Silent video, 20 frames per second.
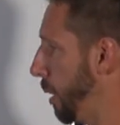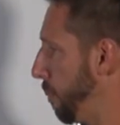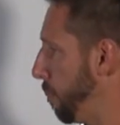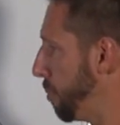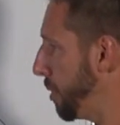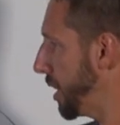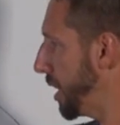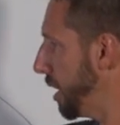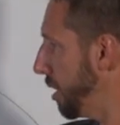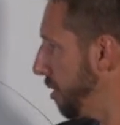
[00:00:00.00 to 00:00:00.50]

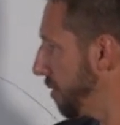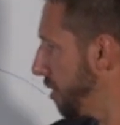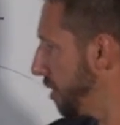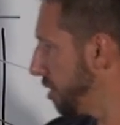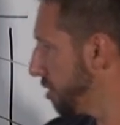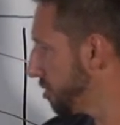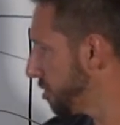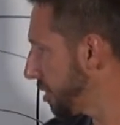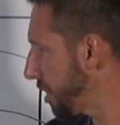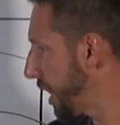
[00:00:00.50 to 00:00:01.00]
But here
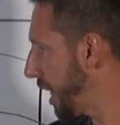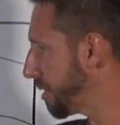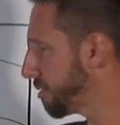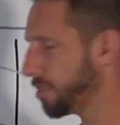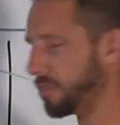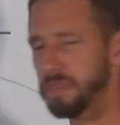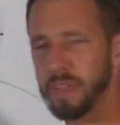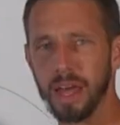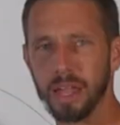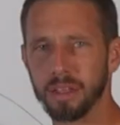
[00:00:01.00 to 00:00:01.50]
there's less
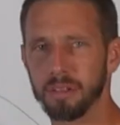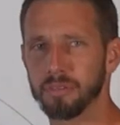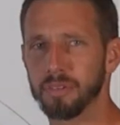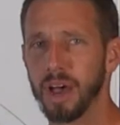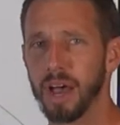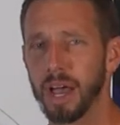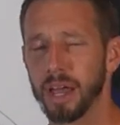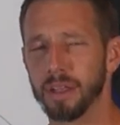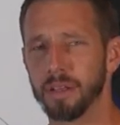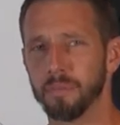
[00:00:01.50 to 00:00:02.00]
of that
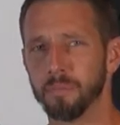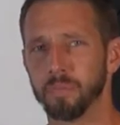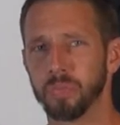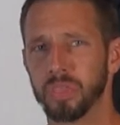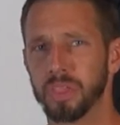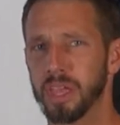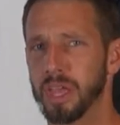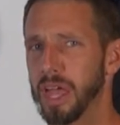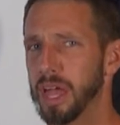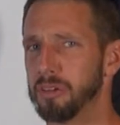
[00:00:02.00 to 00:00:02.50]
divide.
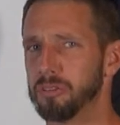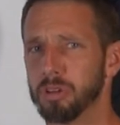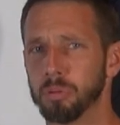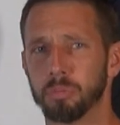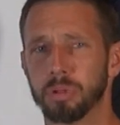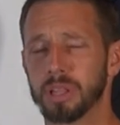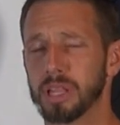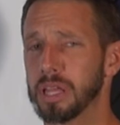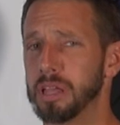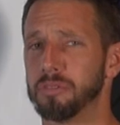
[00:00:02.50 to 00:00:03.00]
Every
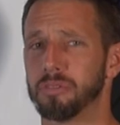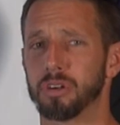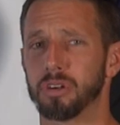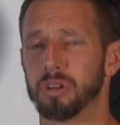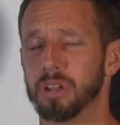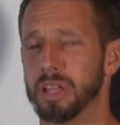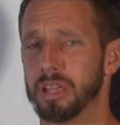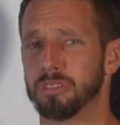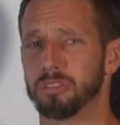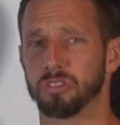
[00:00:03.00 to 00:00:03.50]
believer
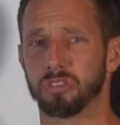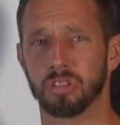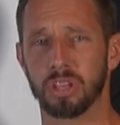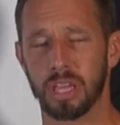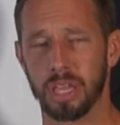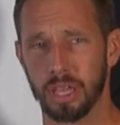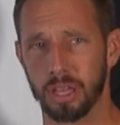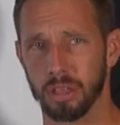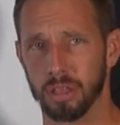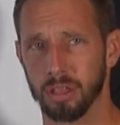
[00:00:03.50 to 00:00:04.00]
is
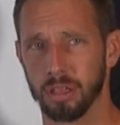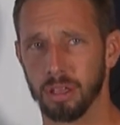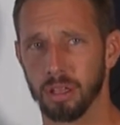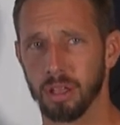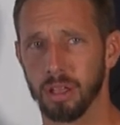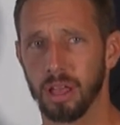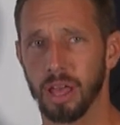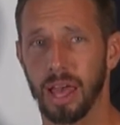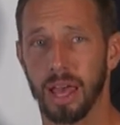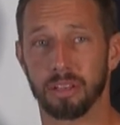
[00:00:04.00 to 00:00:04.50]
seen
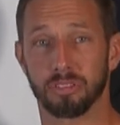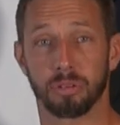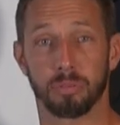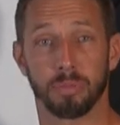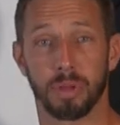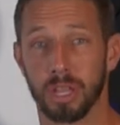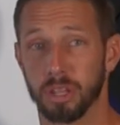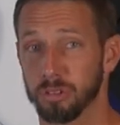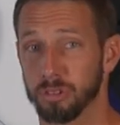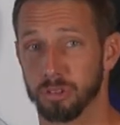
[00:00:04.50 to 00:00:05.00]
as a
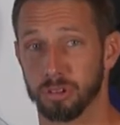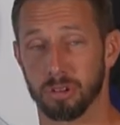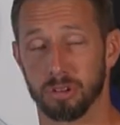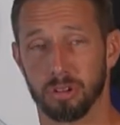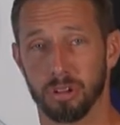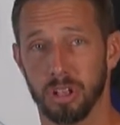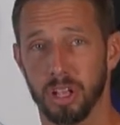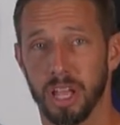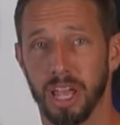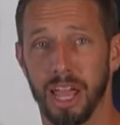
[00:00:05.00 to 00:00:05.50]
minister.
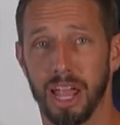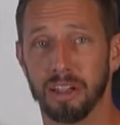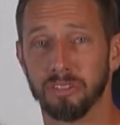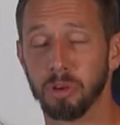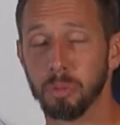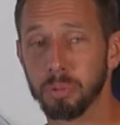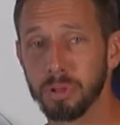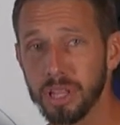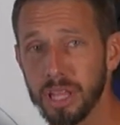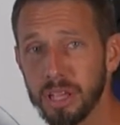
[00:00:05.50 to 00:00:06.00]
Every
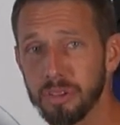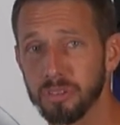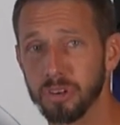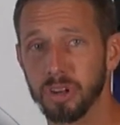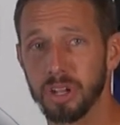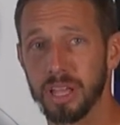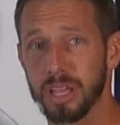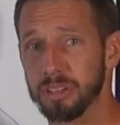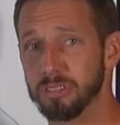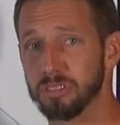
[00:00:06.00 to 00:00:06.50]
believer
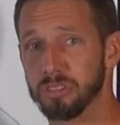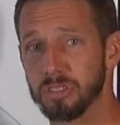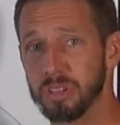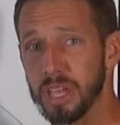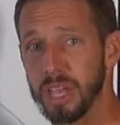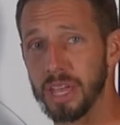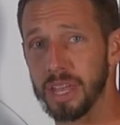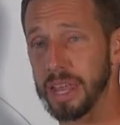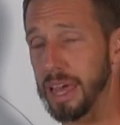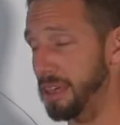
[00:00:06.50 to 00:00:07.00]
is
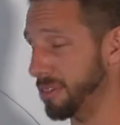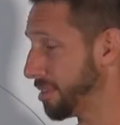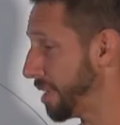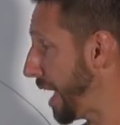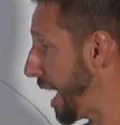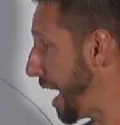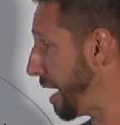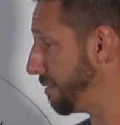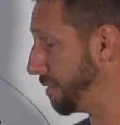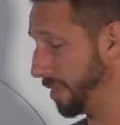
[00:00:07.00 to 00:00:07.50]
seen as
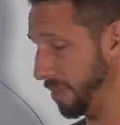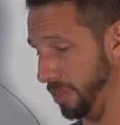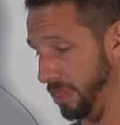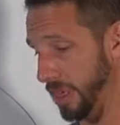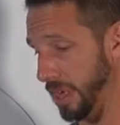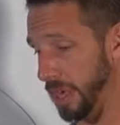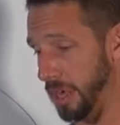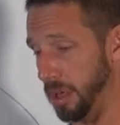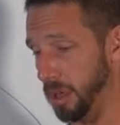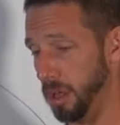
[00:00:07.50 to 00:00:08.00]
having
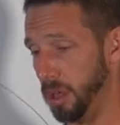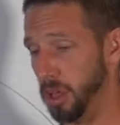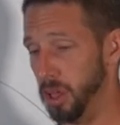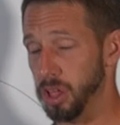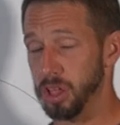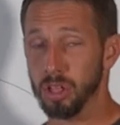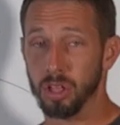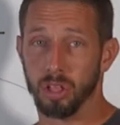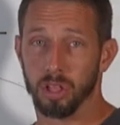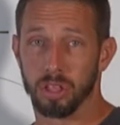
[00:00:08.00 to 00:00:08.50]
the
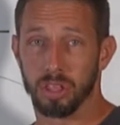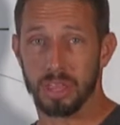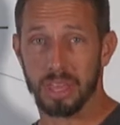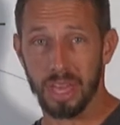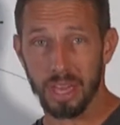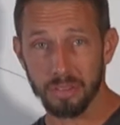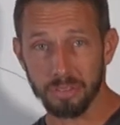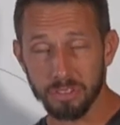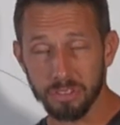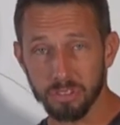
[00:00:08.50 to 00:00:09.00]

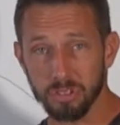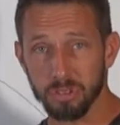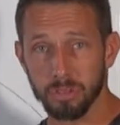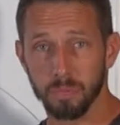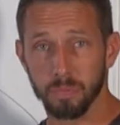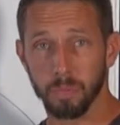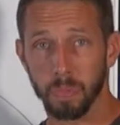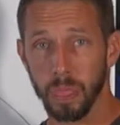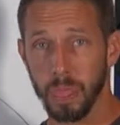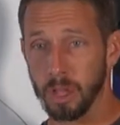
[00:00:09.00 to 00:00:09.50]
gifts,
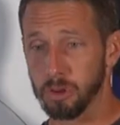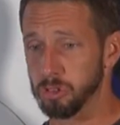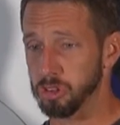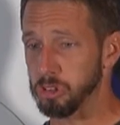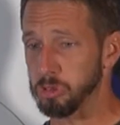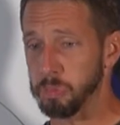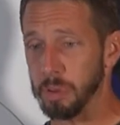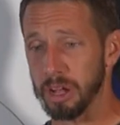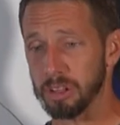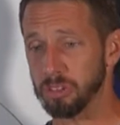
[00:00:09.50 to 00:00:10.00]

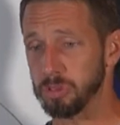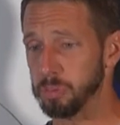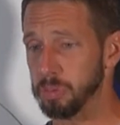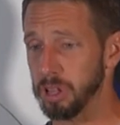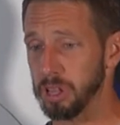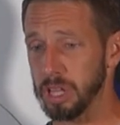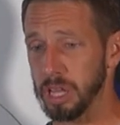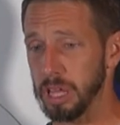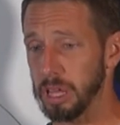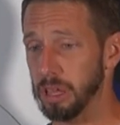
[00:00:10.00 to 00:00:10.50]

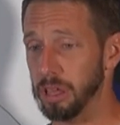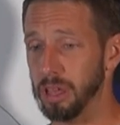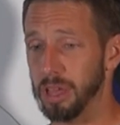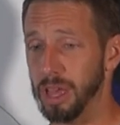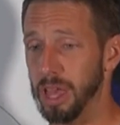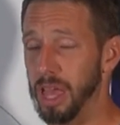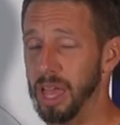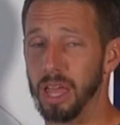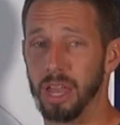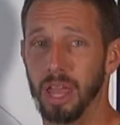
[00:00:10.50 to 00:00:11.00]
responsibility,
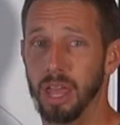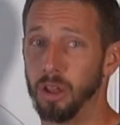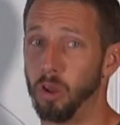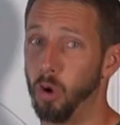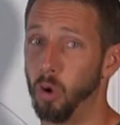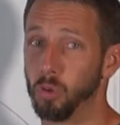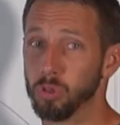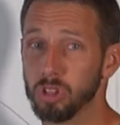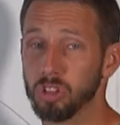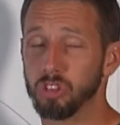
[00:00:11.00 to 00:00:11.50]
and
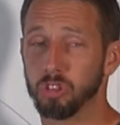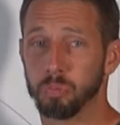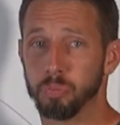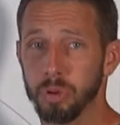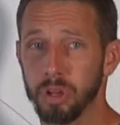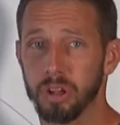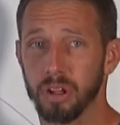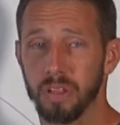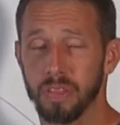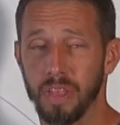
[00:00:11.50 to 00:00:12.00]
Holy
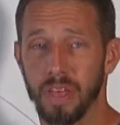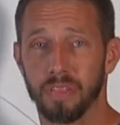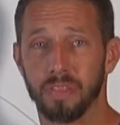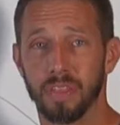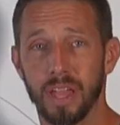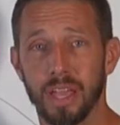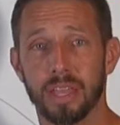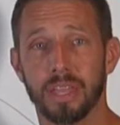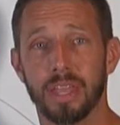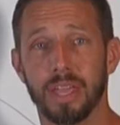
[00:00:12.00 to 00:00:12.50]
Spirit that
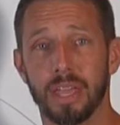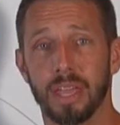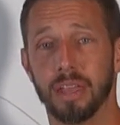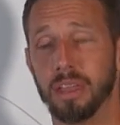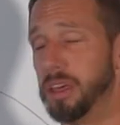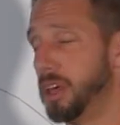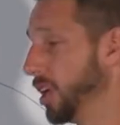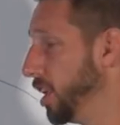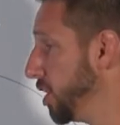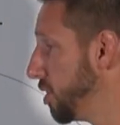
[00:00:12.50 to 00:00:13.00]
they need
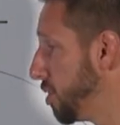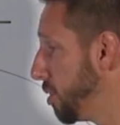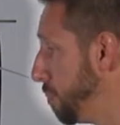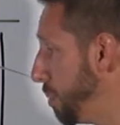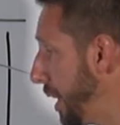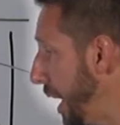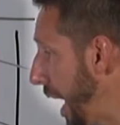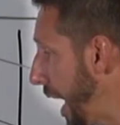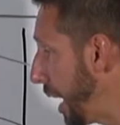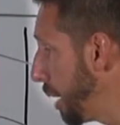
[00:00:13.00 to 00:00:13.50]
to
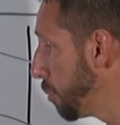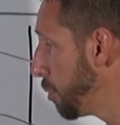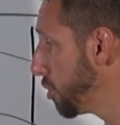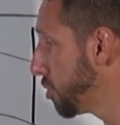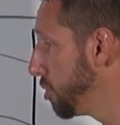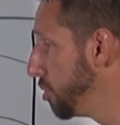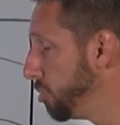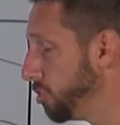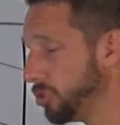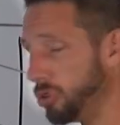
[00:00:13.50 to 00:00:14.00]
be able
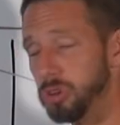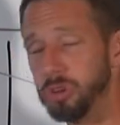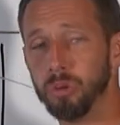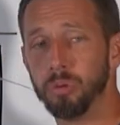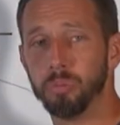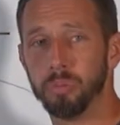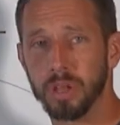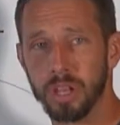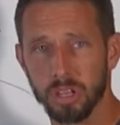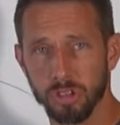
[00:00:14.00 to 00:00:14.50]
to do
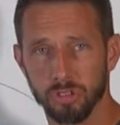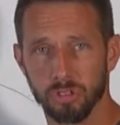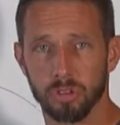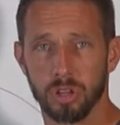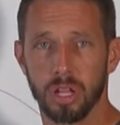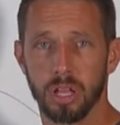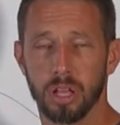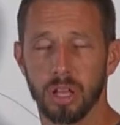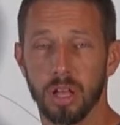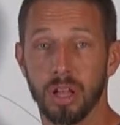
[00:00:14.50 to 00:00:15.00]

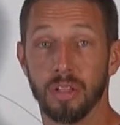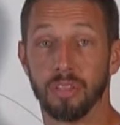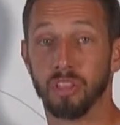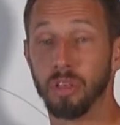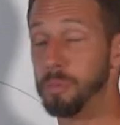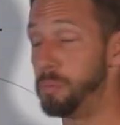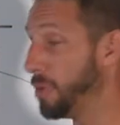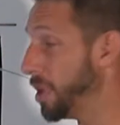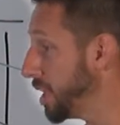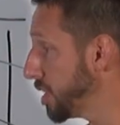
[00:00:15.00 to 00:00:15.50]
ministry. The
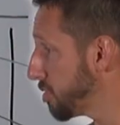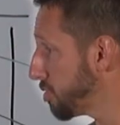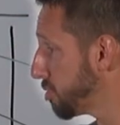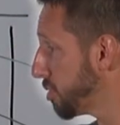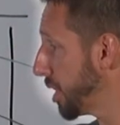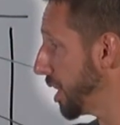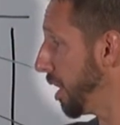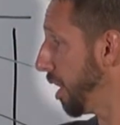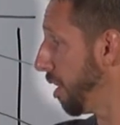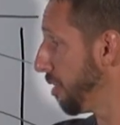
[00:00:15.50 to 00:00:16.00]

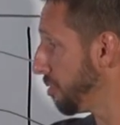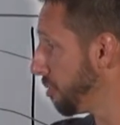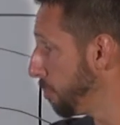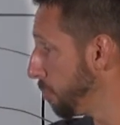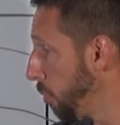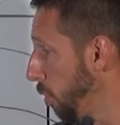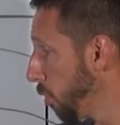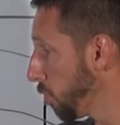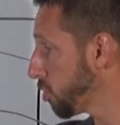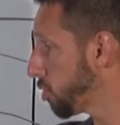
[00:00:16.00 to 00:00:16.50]
ministry of
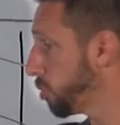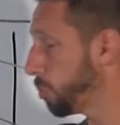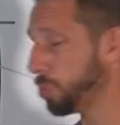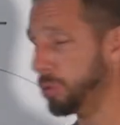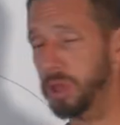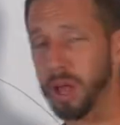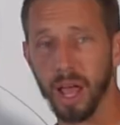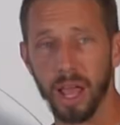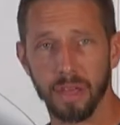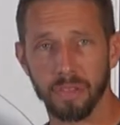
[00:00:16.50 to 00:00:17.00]

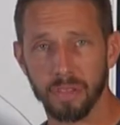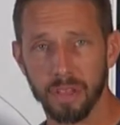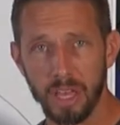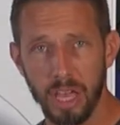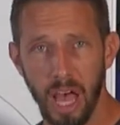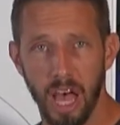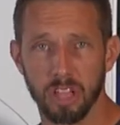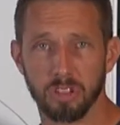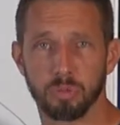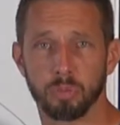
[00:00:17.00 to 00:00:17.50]
multiplying the
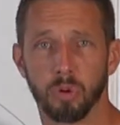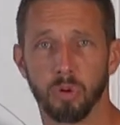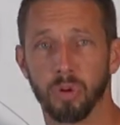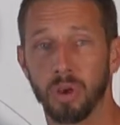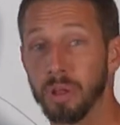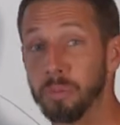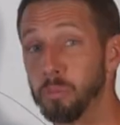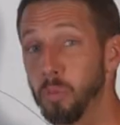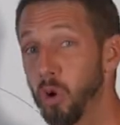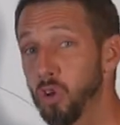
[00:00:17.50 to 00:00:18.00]
gospel
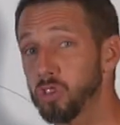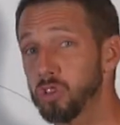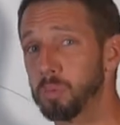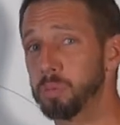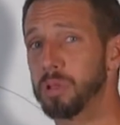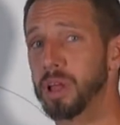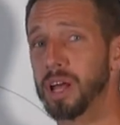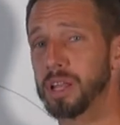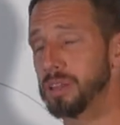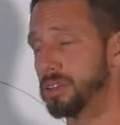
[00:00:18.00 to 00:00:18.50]
and
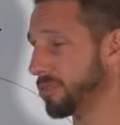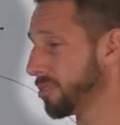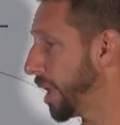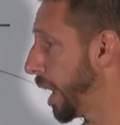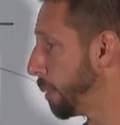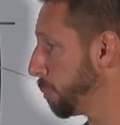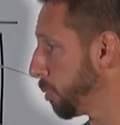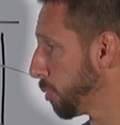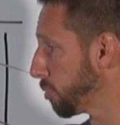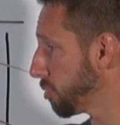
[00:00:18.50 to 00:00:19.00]
multiplying
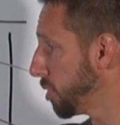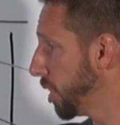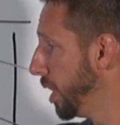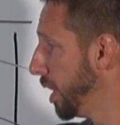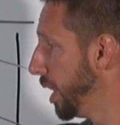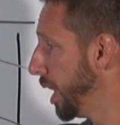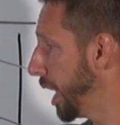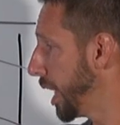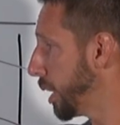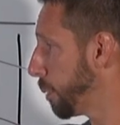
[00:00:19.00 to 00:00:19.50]
disciples
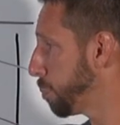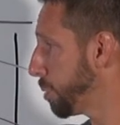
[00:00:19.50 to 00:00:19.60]
in a